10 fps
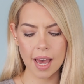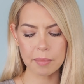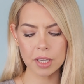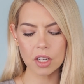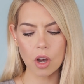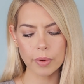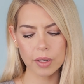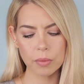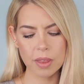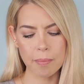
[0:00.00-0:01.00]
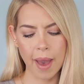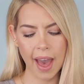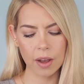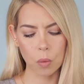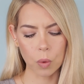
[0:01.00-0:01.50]
I'm gonna go in with
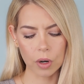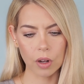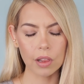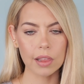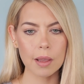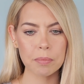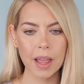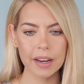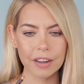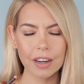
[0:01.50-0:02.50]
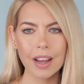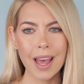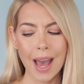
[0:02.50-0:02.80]
MAC Whirl Lip Liner.